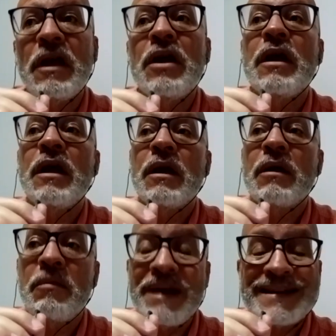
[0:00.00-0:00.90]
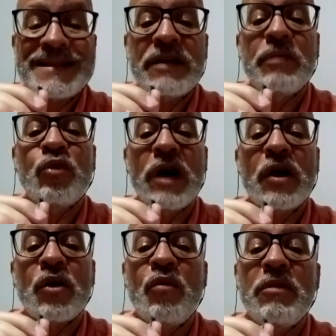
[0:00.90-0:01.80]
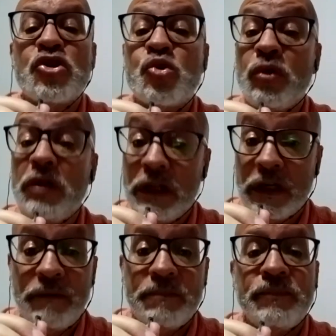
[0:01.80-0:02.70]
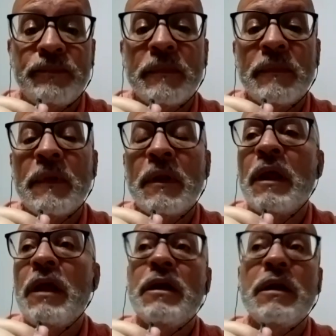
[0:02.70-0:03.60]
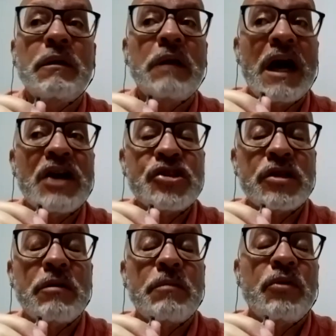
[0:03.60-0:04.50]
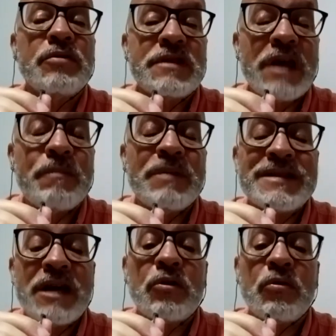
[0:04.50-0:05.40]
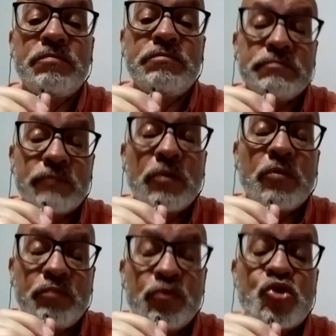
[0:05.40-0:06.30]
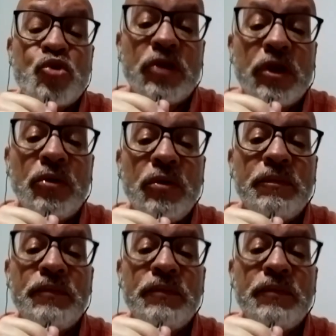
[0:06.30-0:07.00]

he also does it as a white person and then goes back to the civilian life, starts dating a Jewish girl.